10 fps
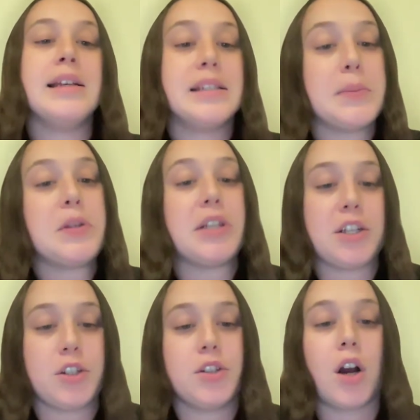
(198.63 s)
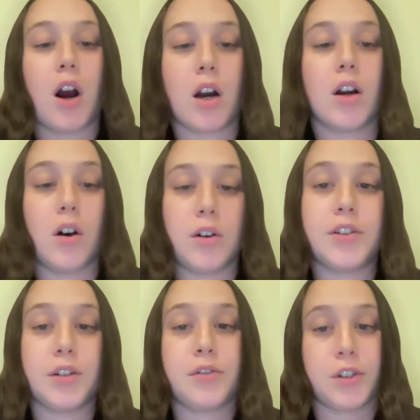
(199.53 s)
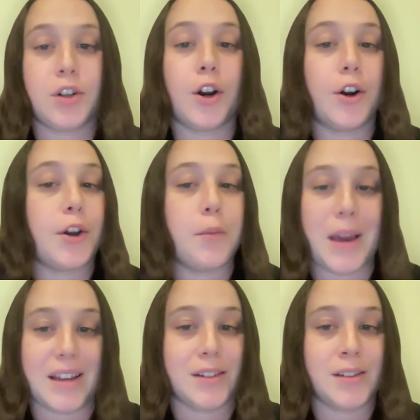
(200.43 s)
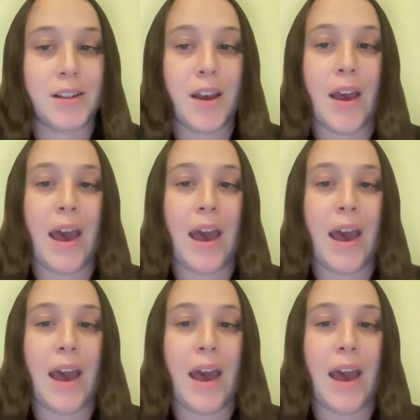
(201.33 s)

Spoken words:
Simulations are also scenario based.